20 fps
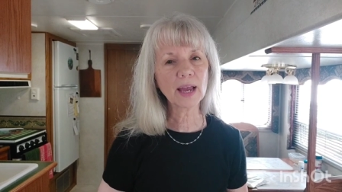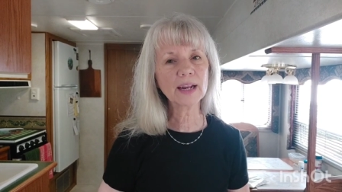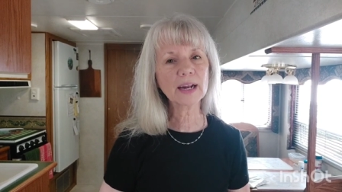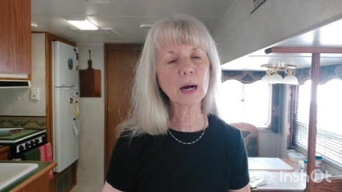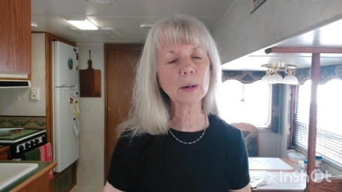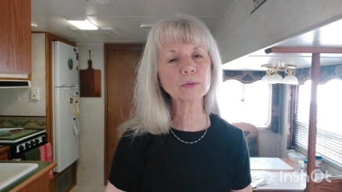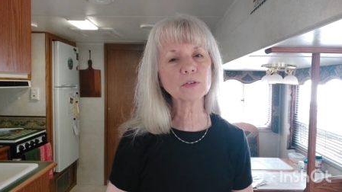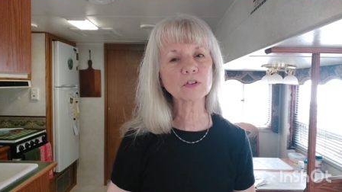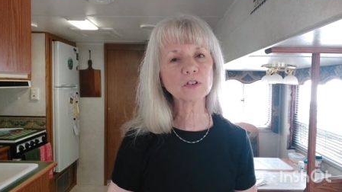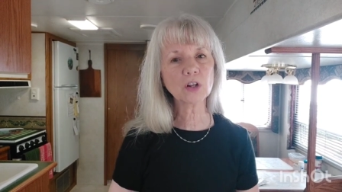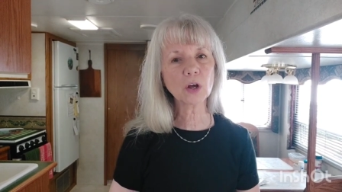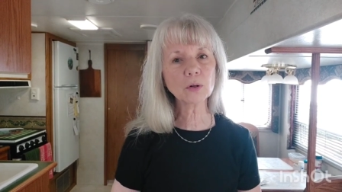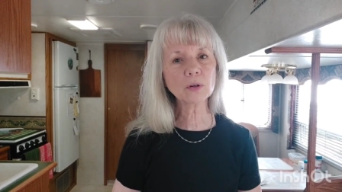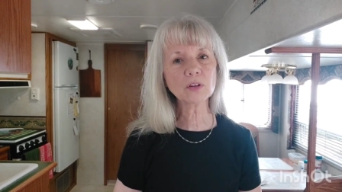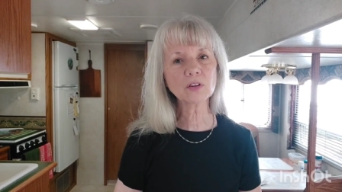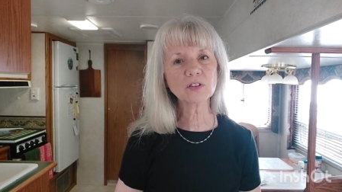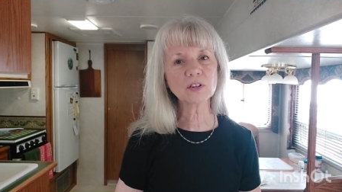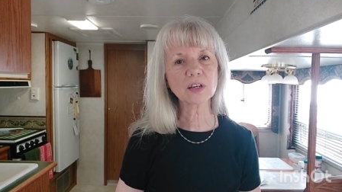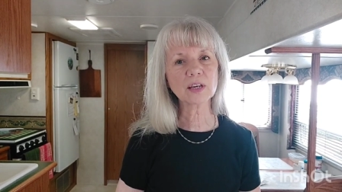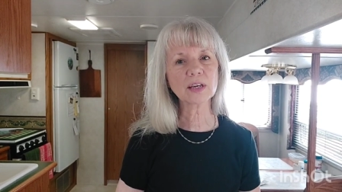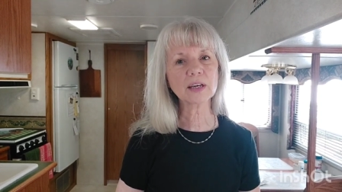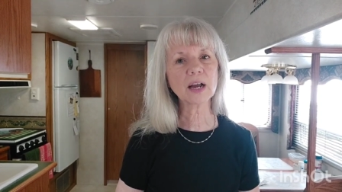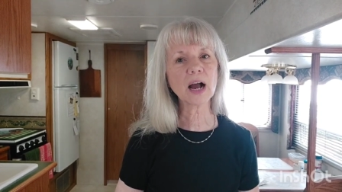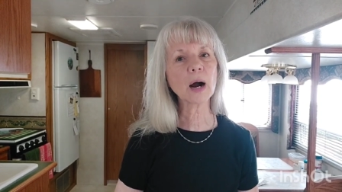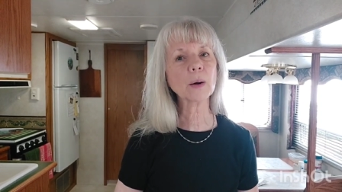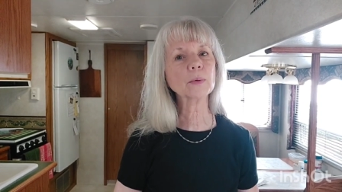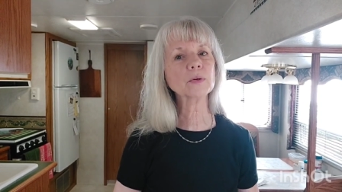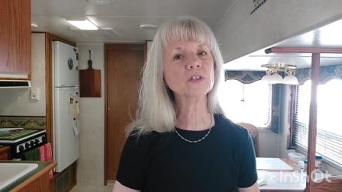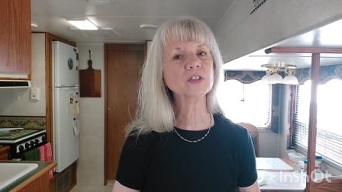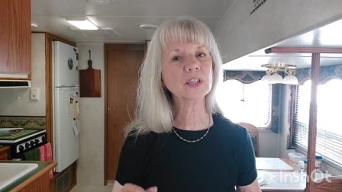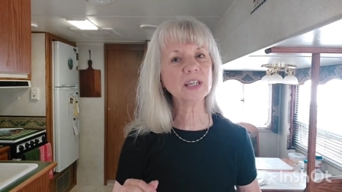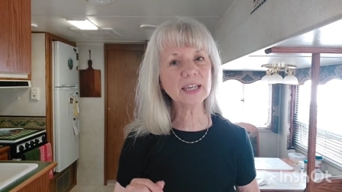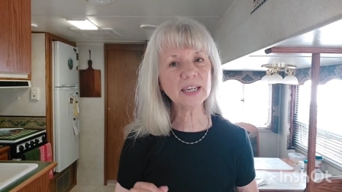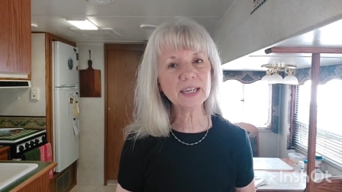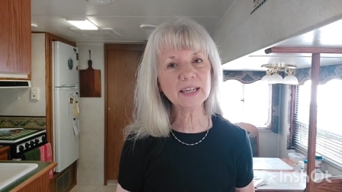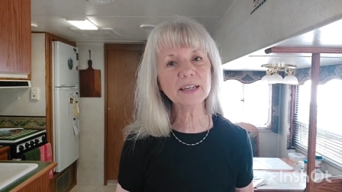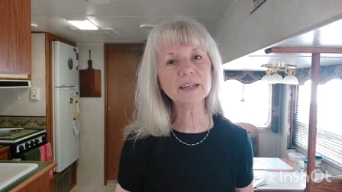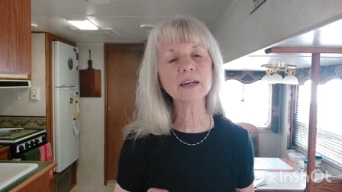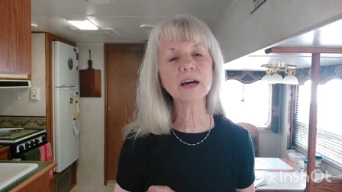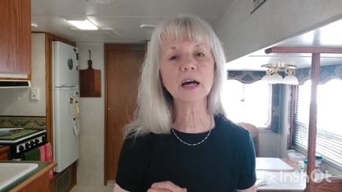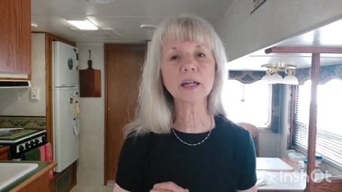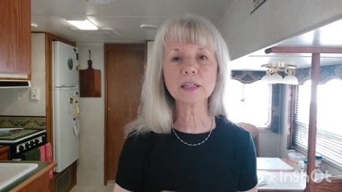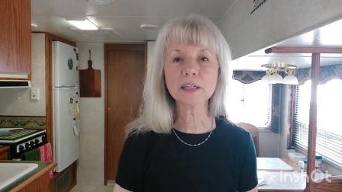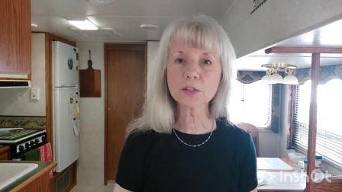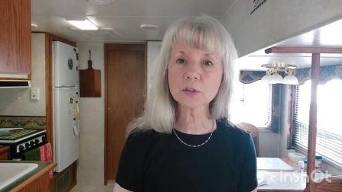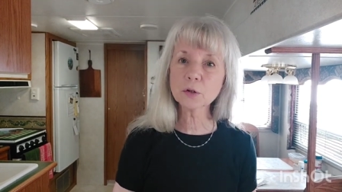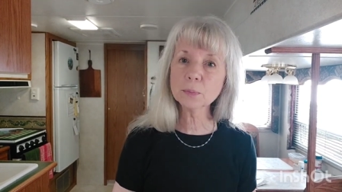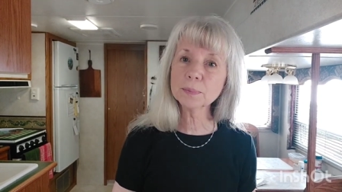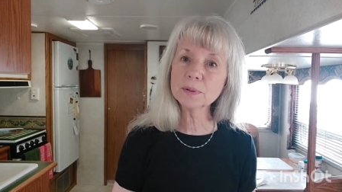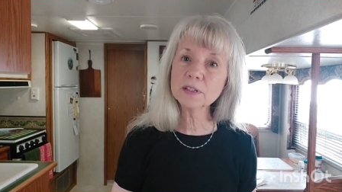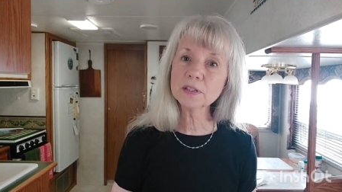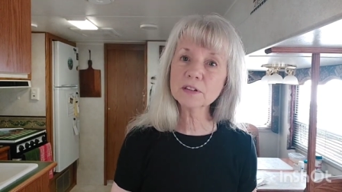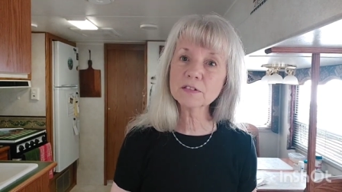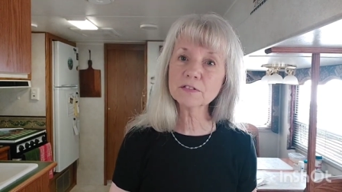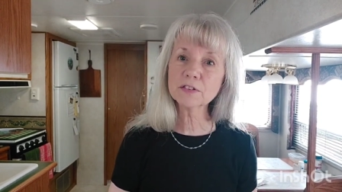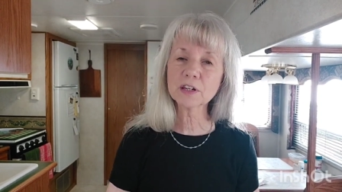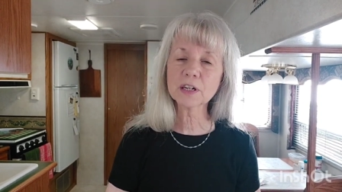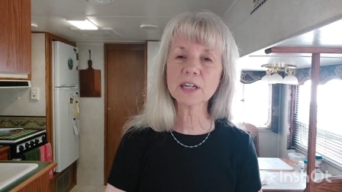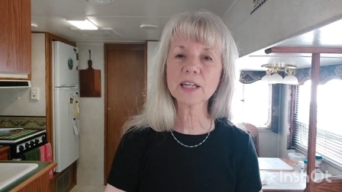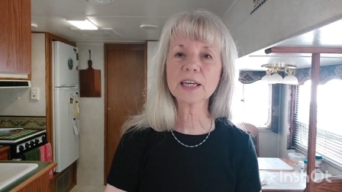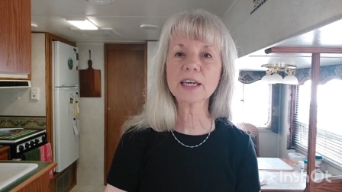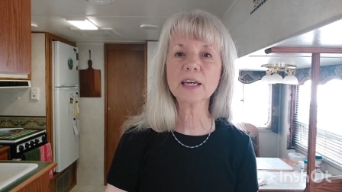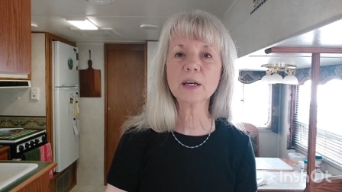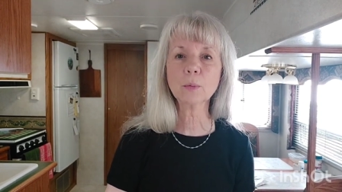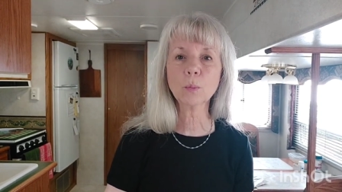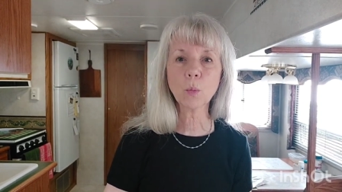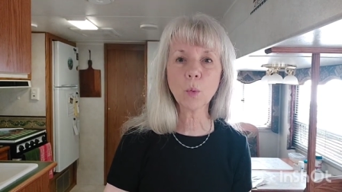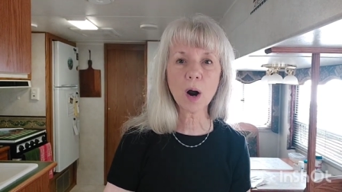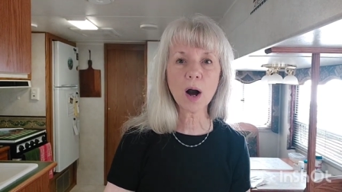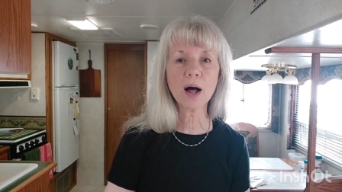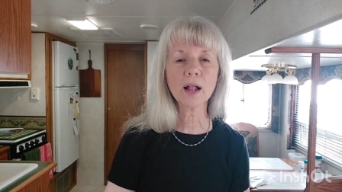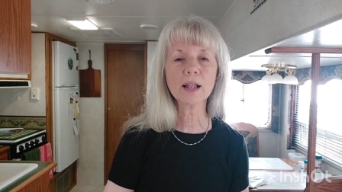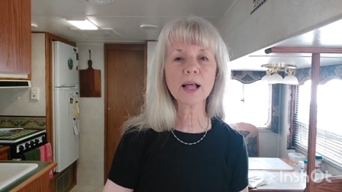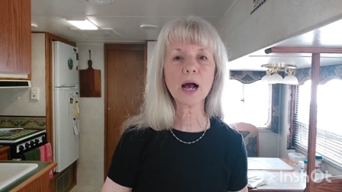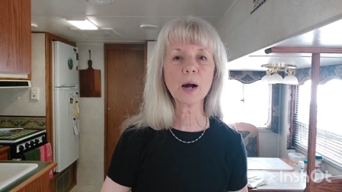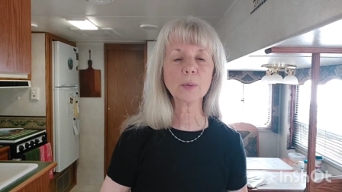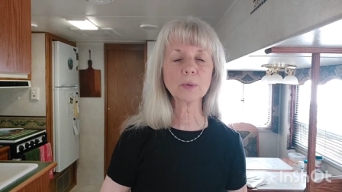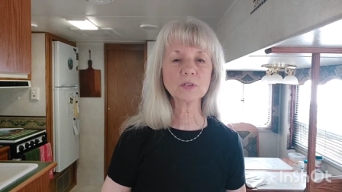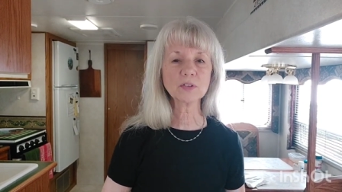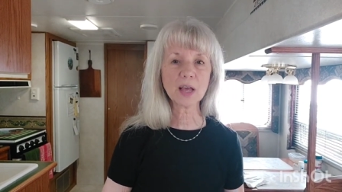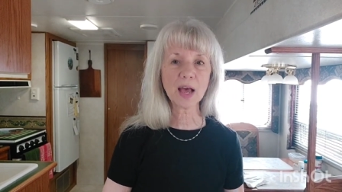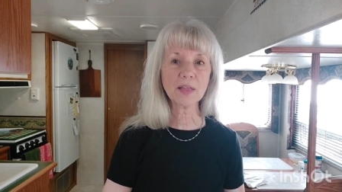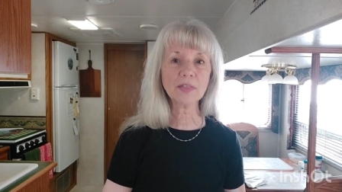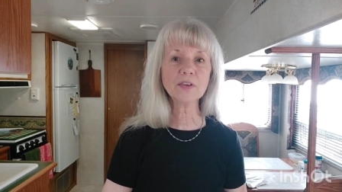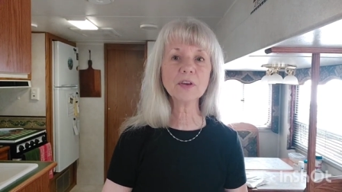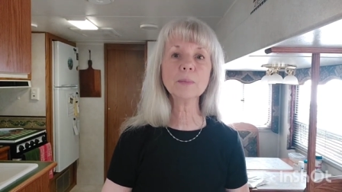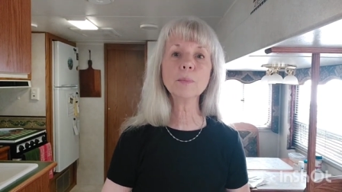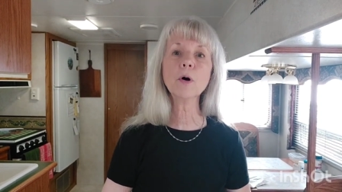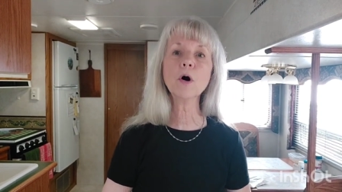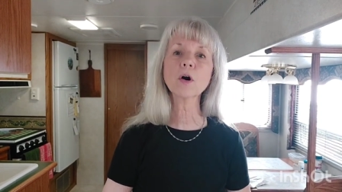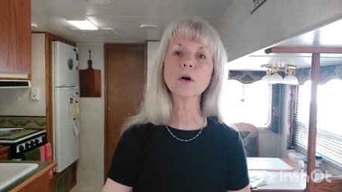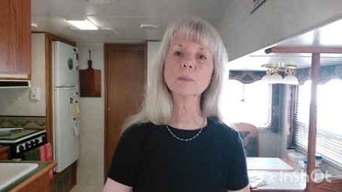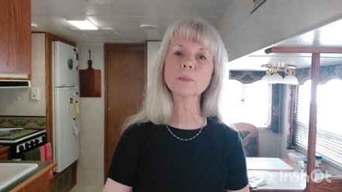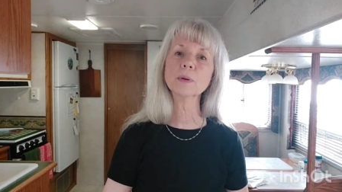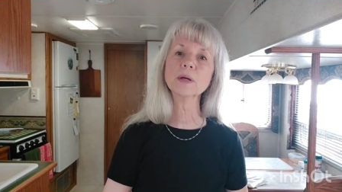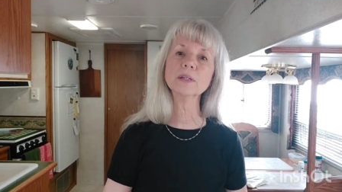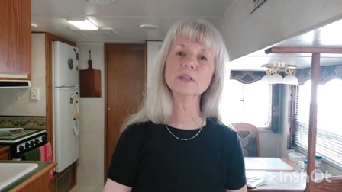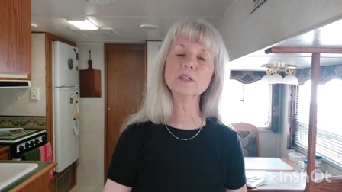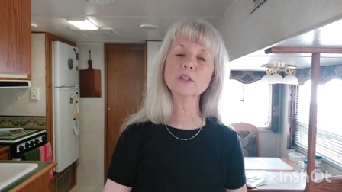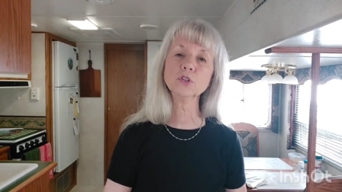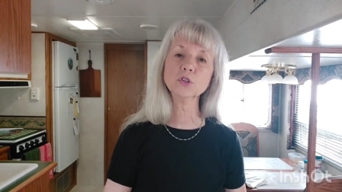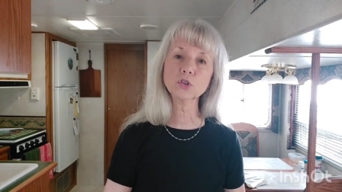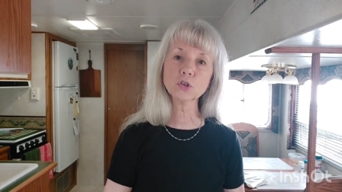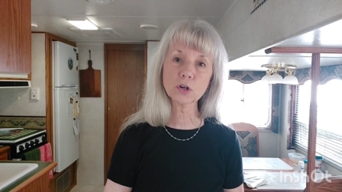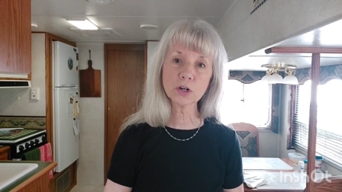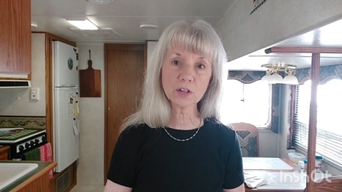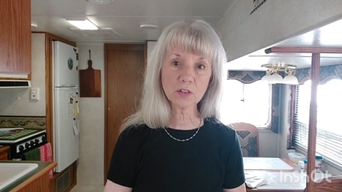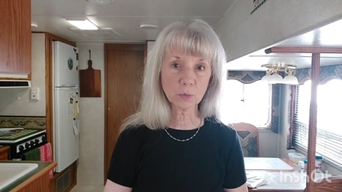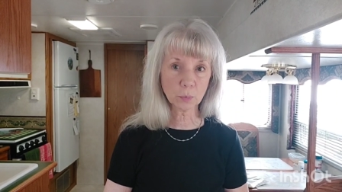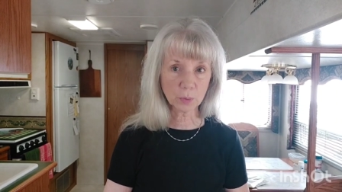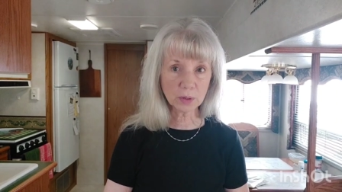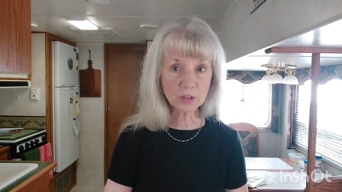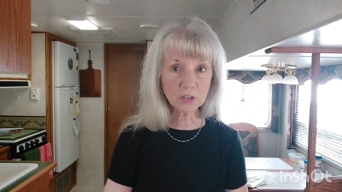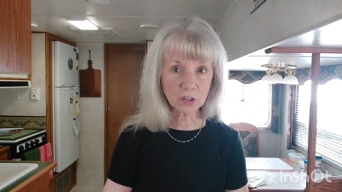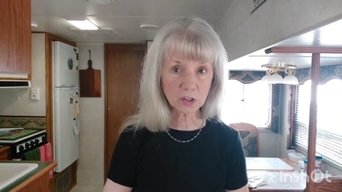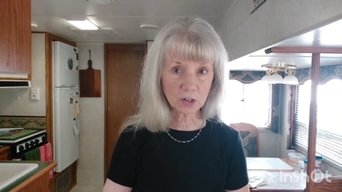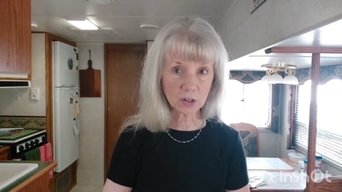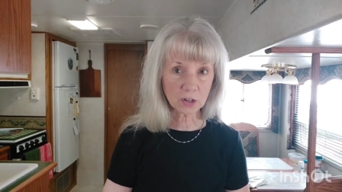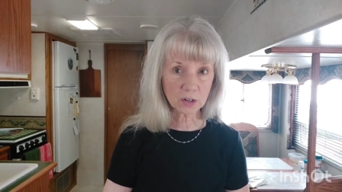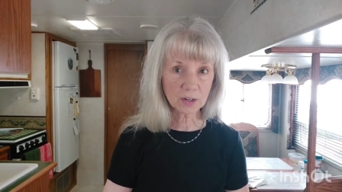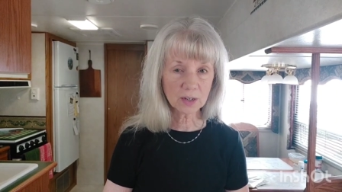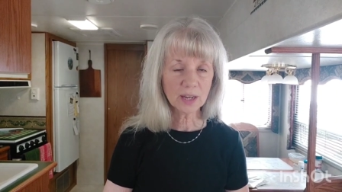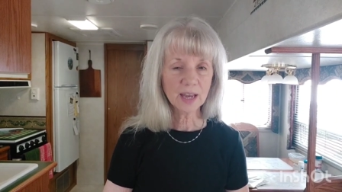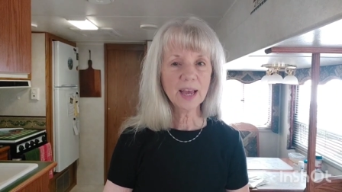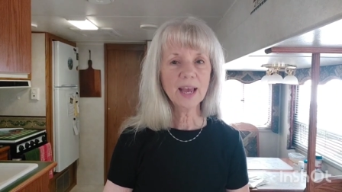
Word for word: And I was noticing I was eating a little bit differently while I was at the apartment during the winter